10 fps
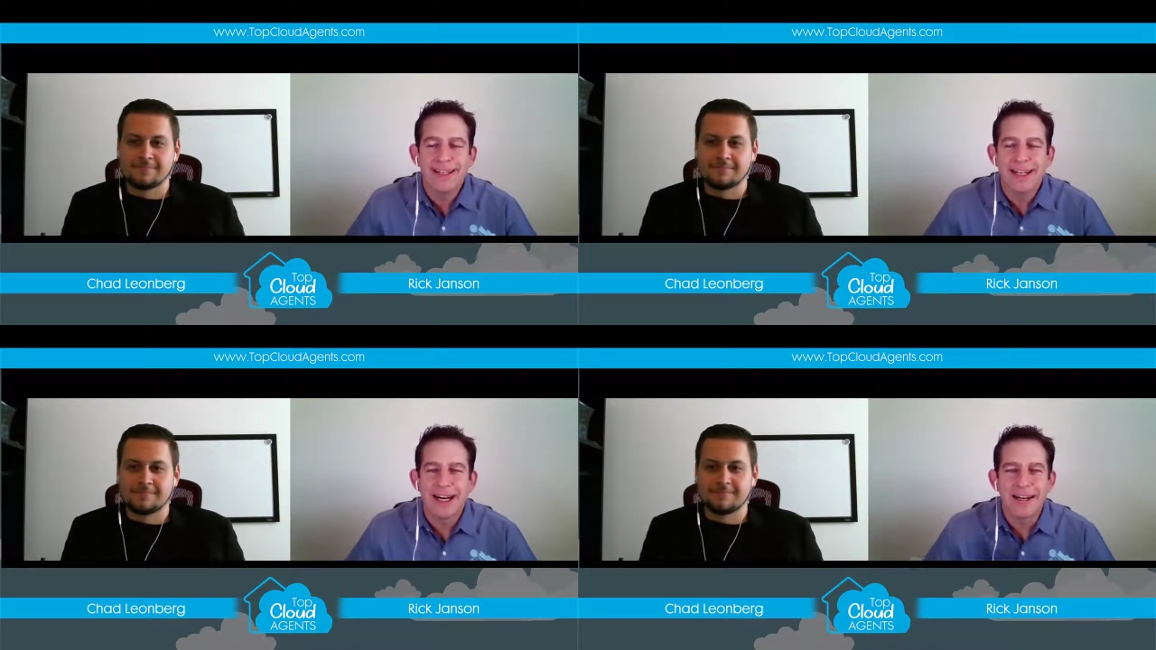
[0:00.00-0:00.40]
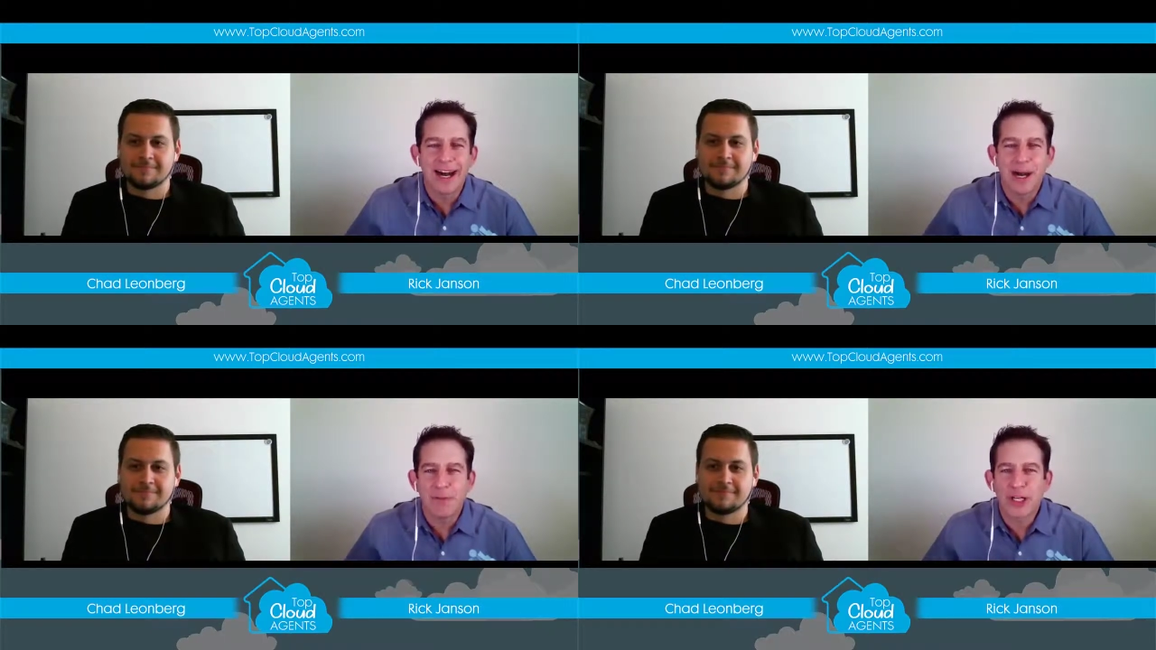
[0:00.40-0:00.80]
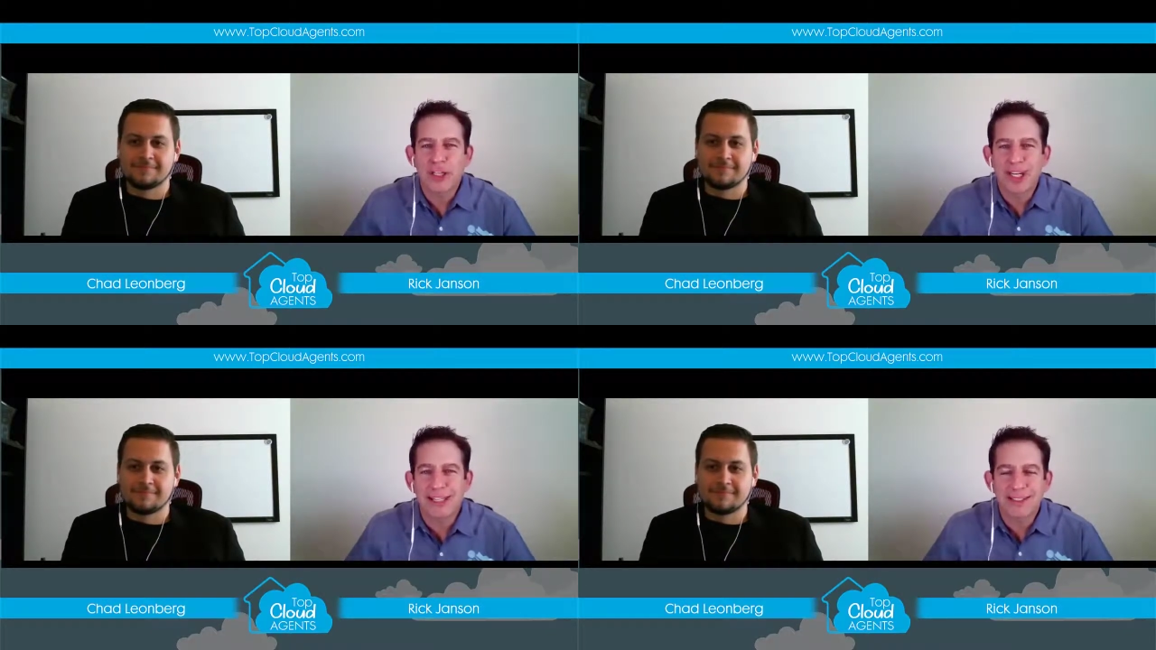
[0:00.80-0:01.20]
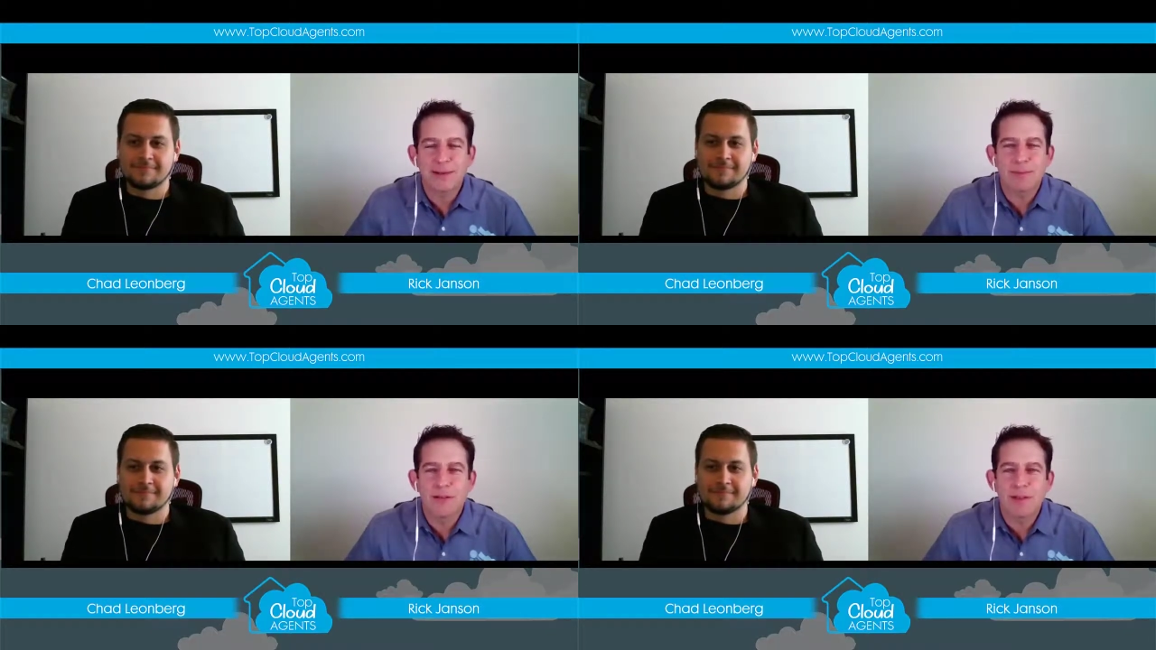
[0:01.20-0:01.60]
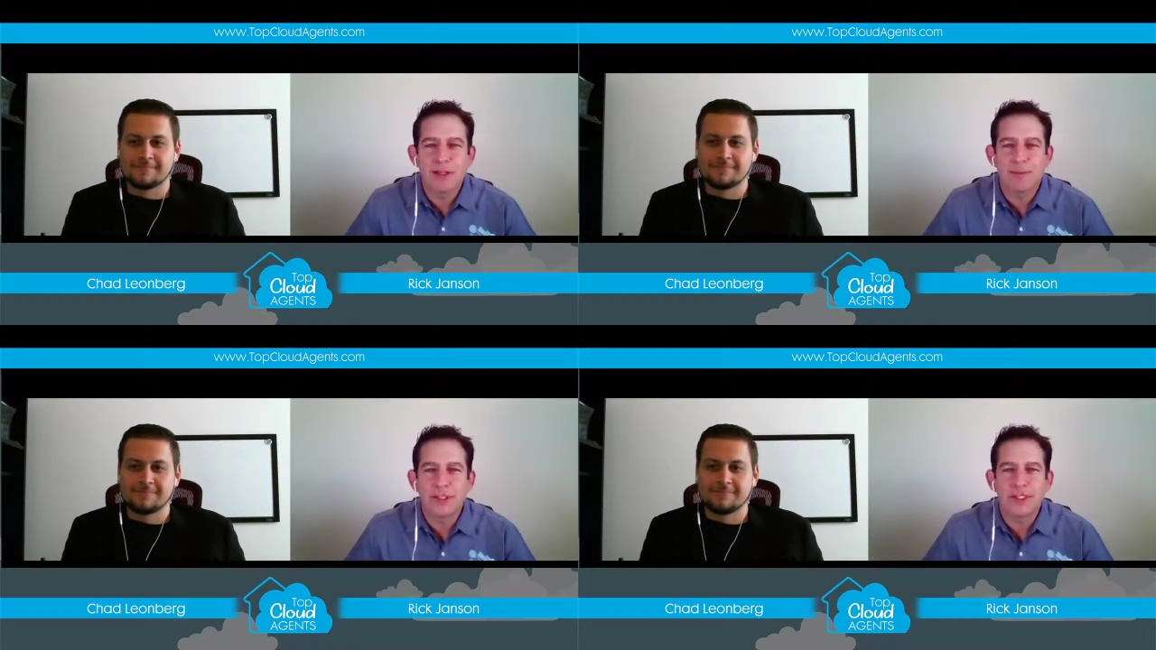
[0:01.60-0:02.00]
Speaker 1: uh, i'm rick janson my phone
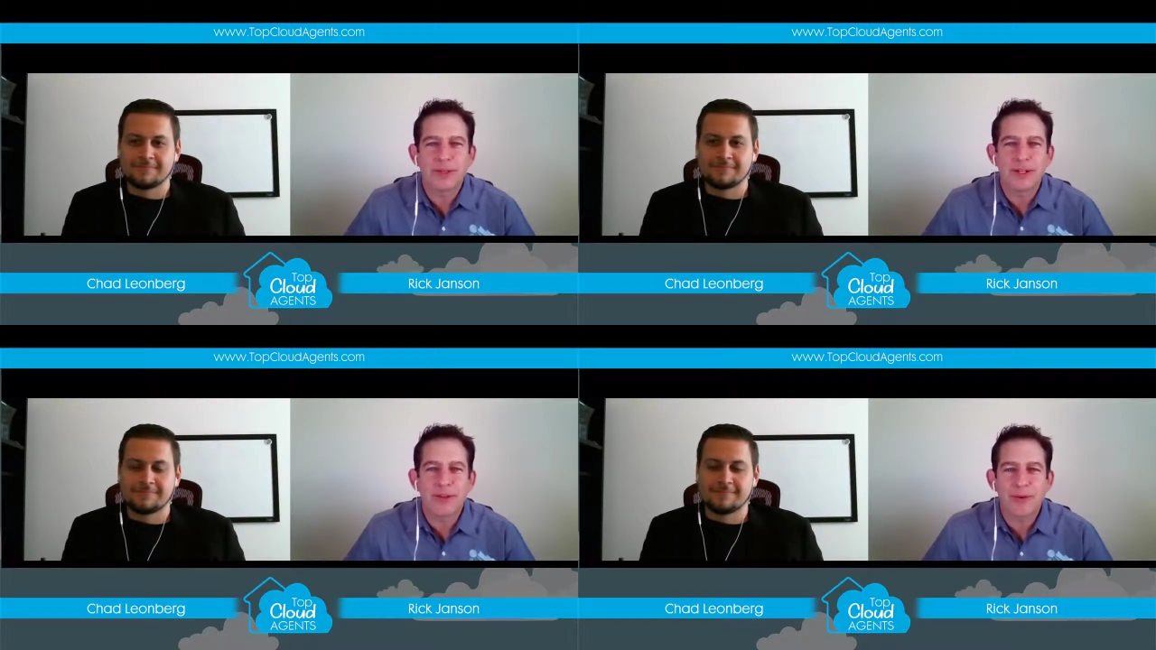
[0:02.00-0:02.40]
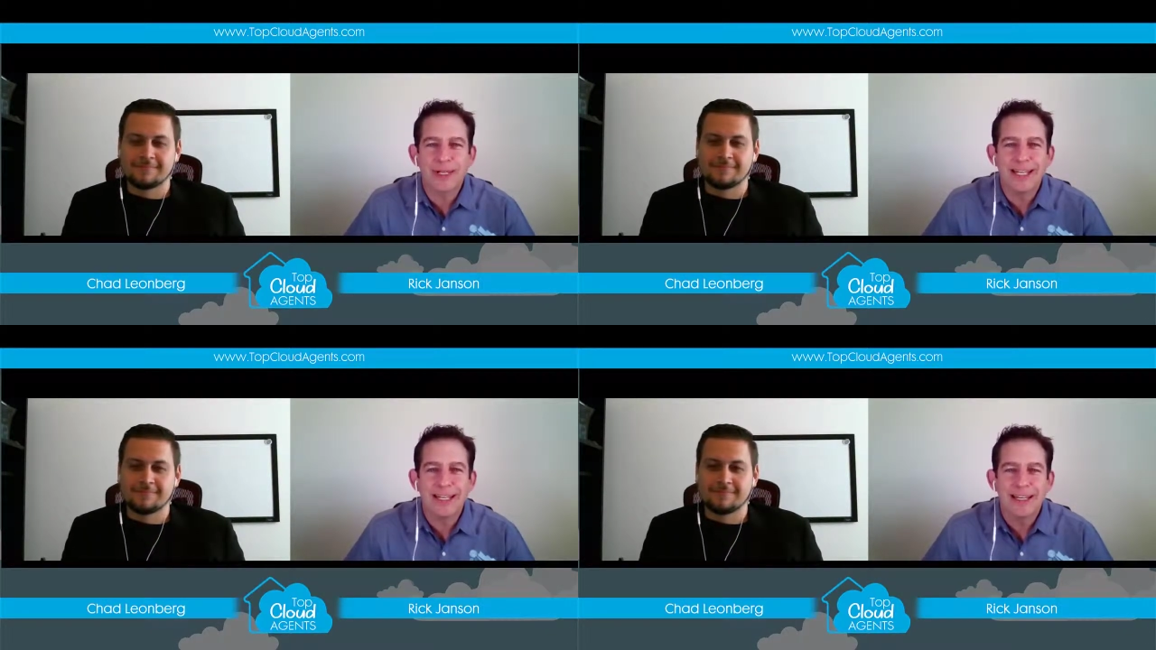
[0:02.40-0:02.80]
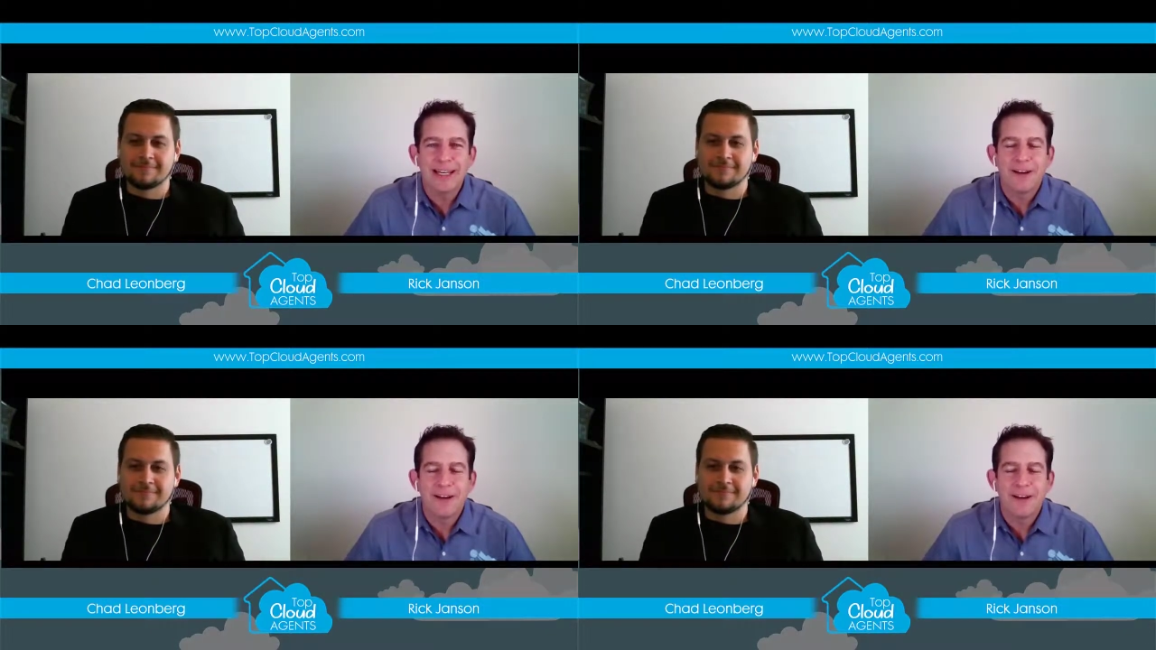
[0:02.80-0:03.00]
number is 303